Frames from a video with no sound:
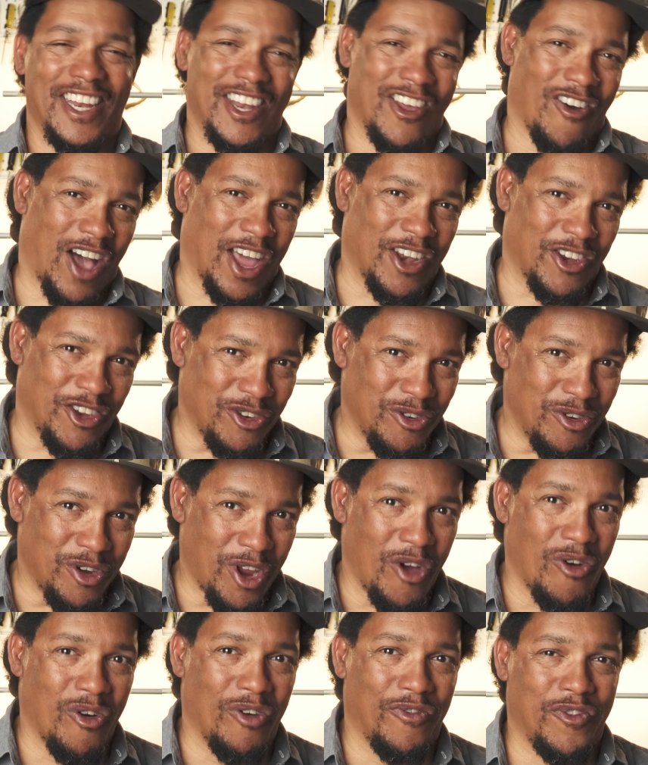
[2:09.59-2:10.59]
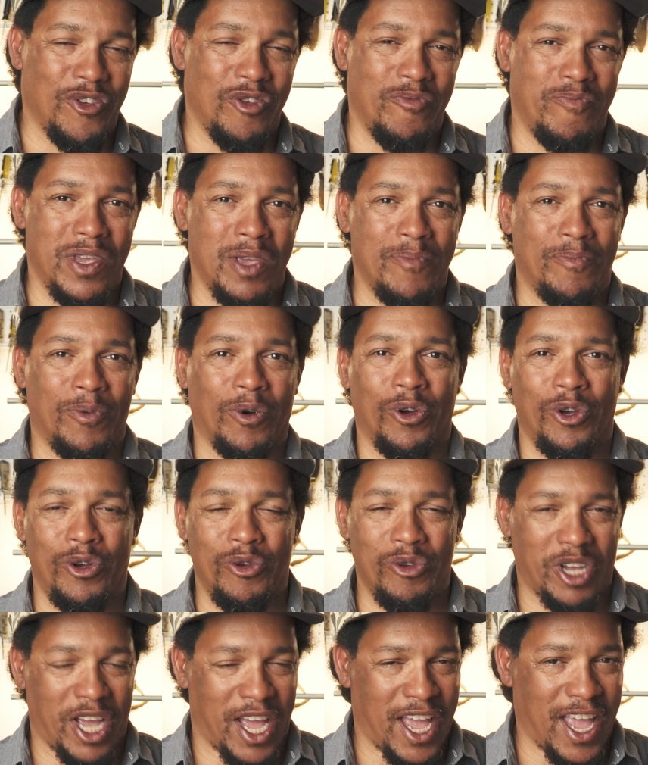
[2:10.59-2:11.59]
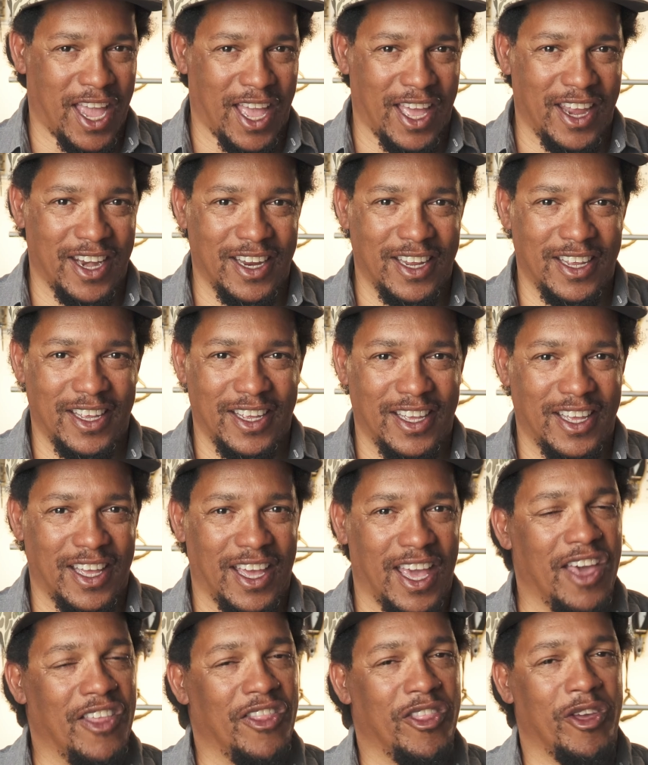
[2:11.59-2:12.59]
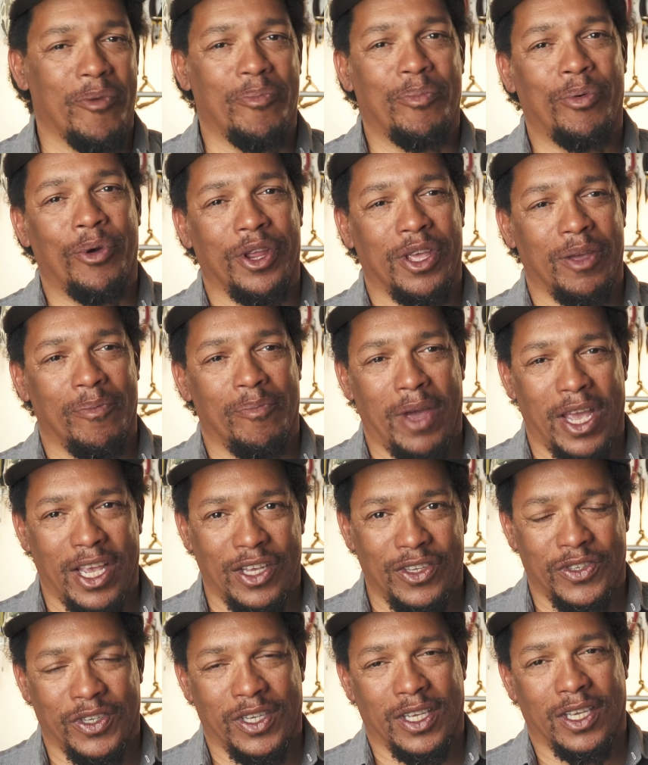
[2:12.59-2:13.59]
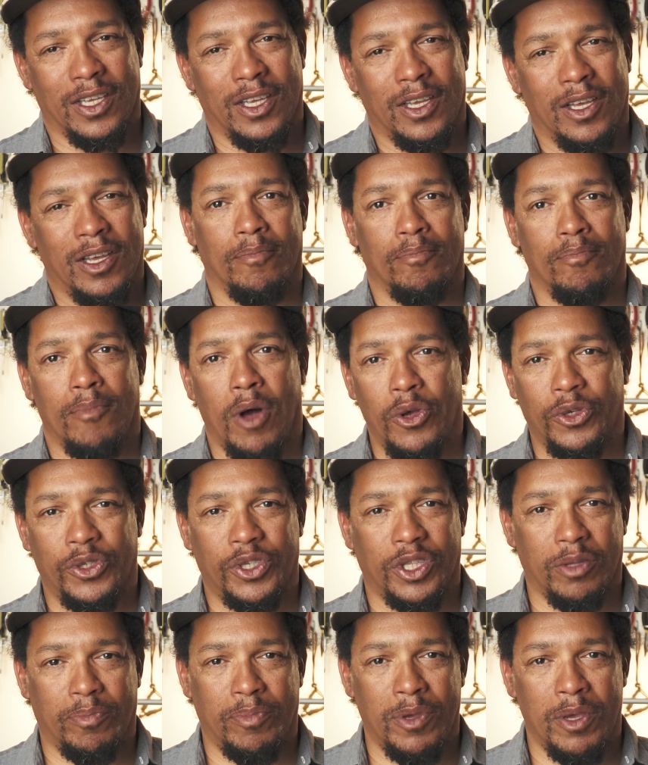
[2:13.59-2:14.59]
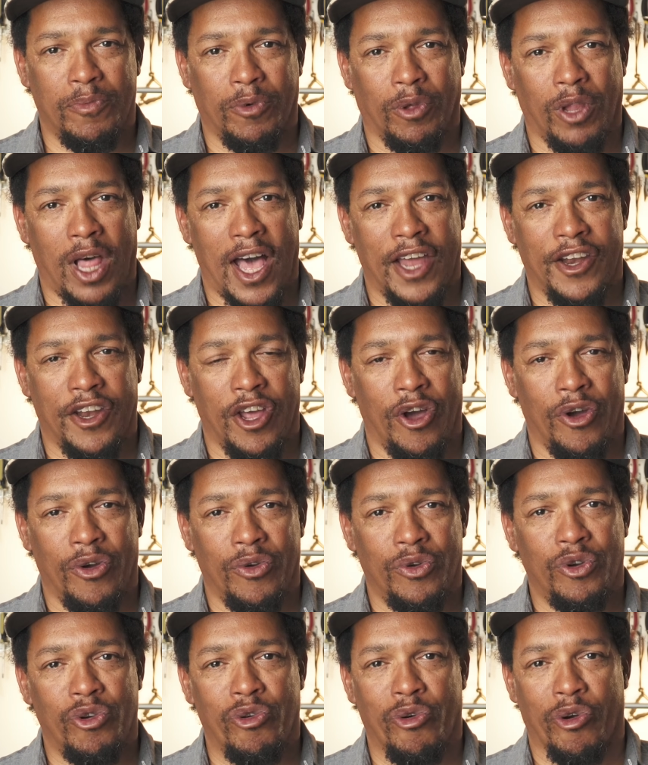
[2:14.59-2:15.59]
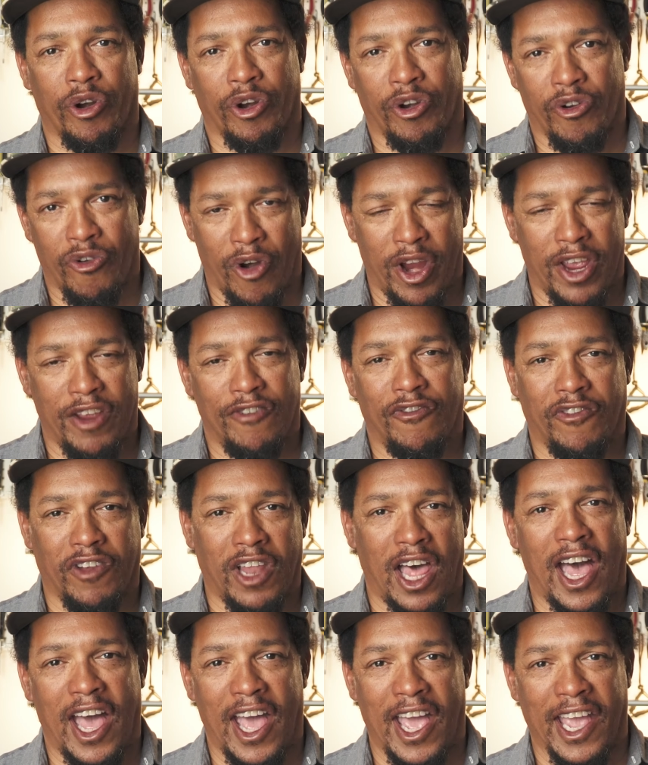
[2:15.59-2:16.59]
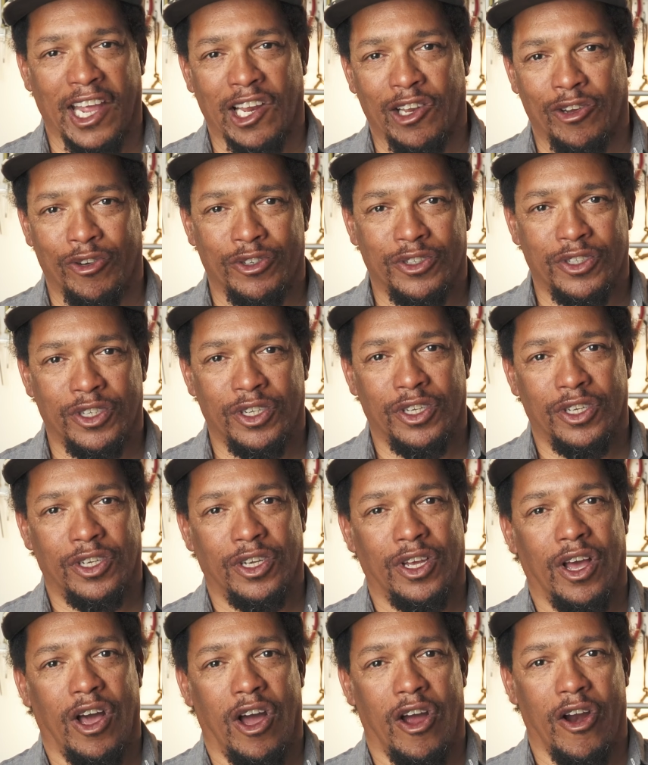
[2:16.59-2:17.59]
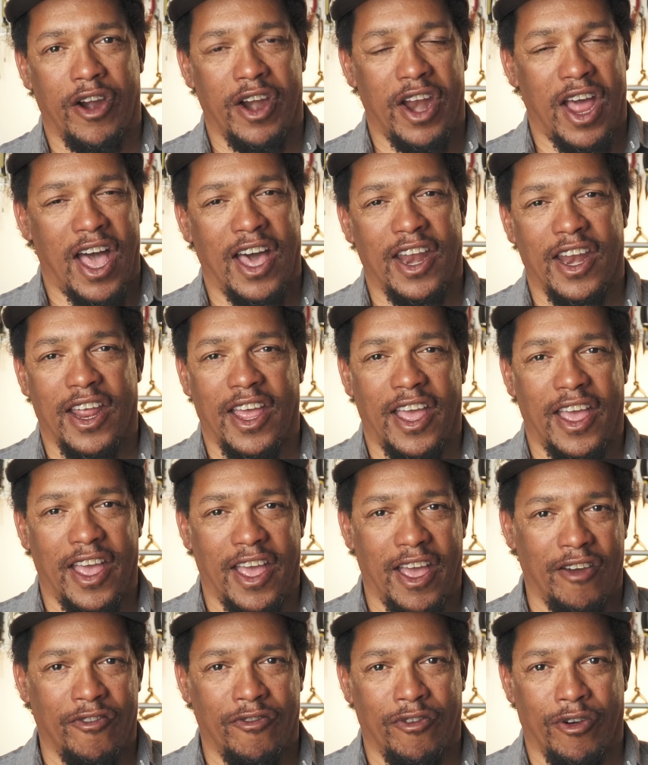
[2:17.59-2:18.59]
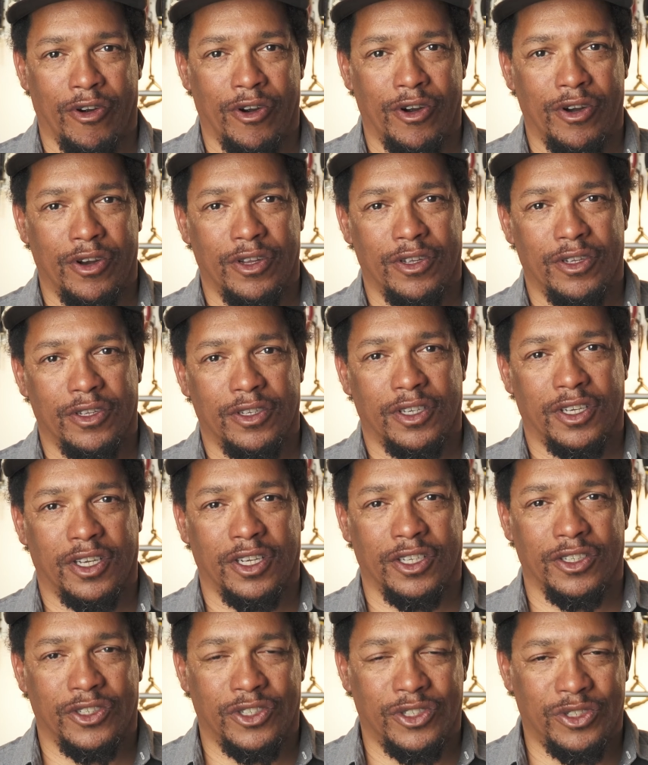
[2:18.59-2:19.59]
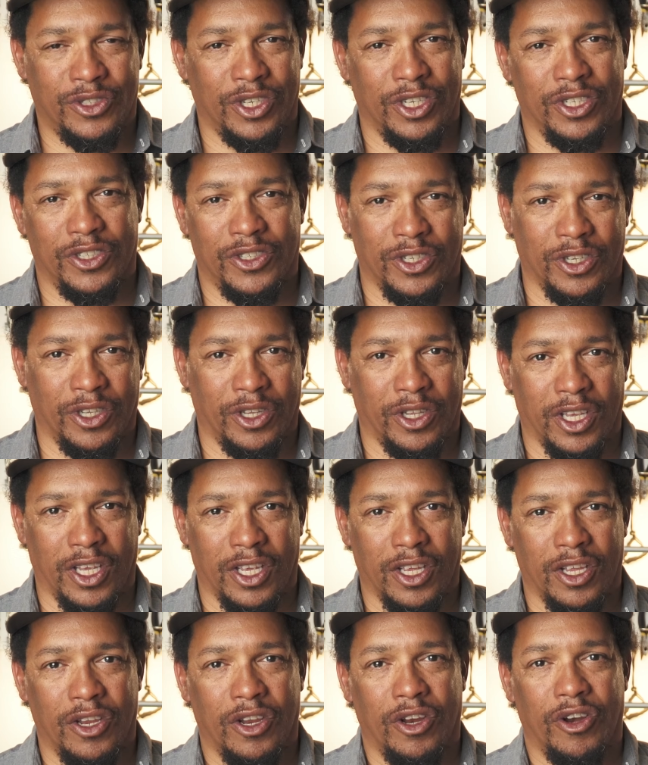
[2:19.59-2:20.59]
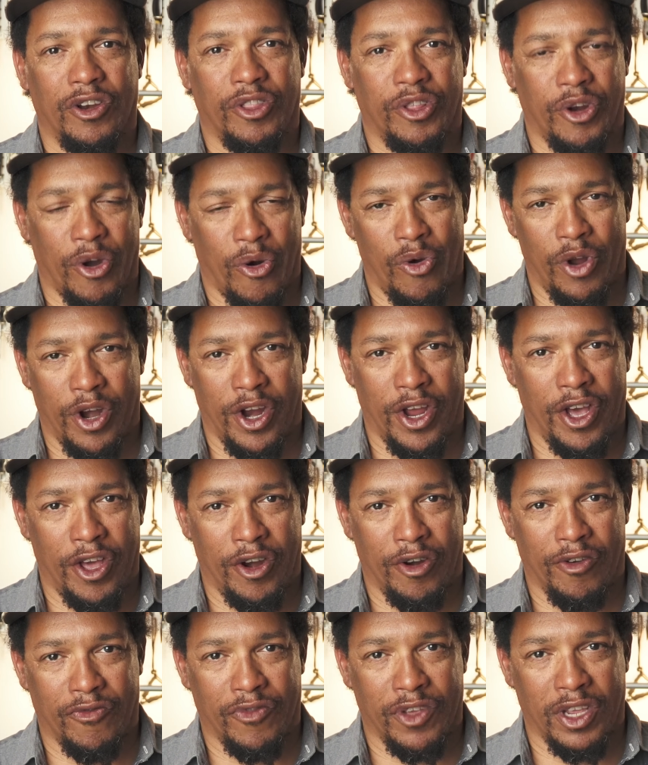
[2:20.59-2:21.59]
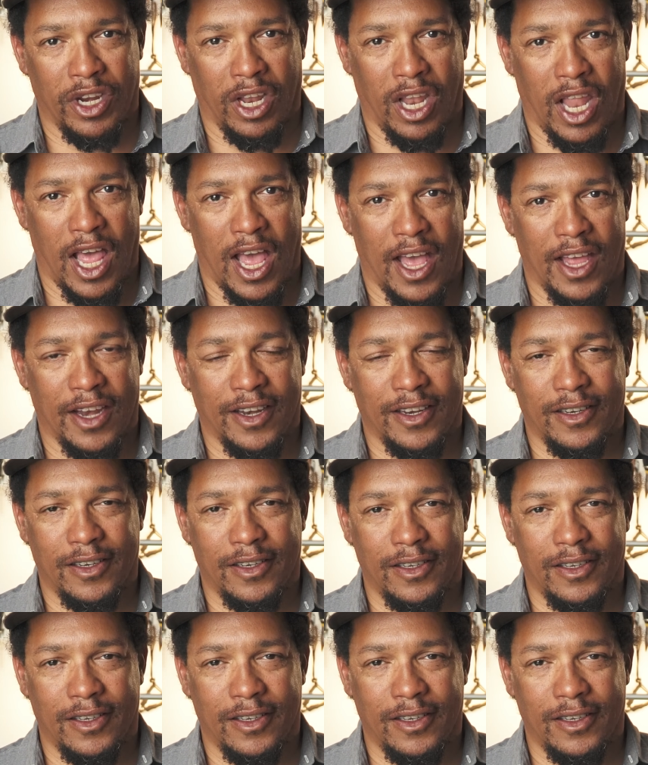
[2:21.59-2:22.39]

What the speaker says: Now, I do know a few people who can, and they're pretty amazing. Most of the people I know who are great fly anglers are not ever consistently throwing 100 feet of line.